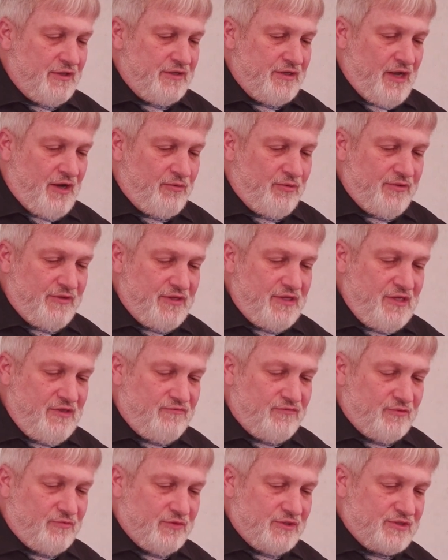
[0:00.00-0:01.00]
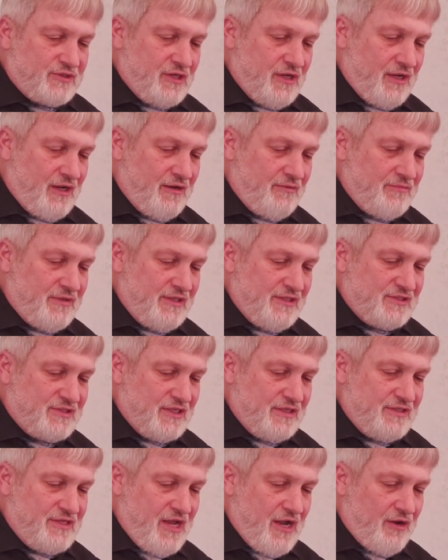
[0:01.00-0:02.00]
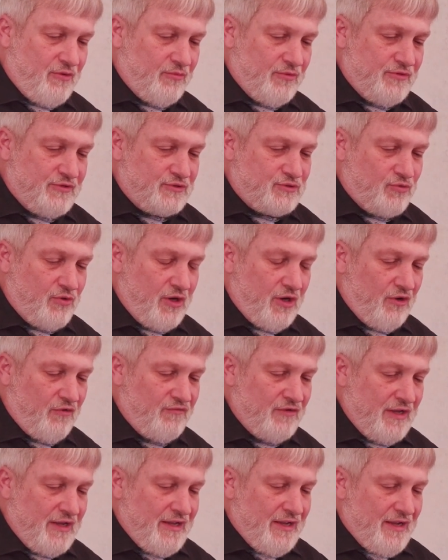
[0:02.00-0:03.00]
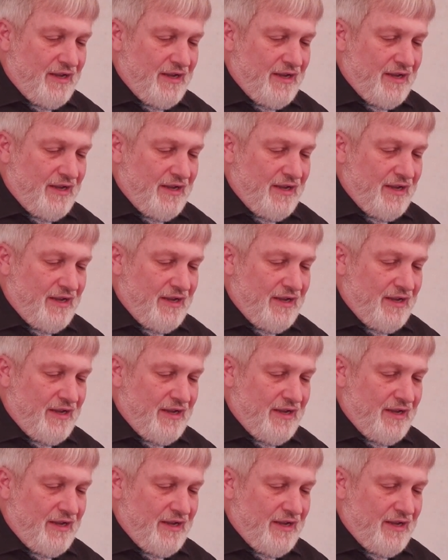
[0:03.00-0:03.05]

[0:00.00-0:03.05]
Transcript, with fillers: Now, when the even was come, he sat down with the twelve,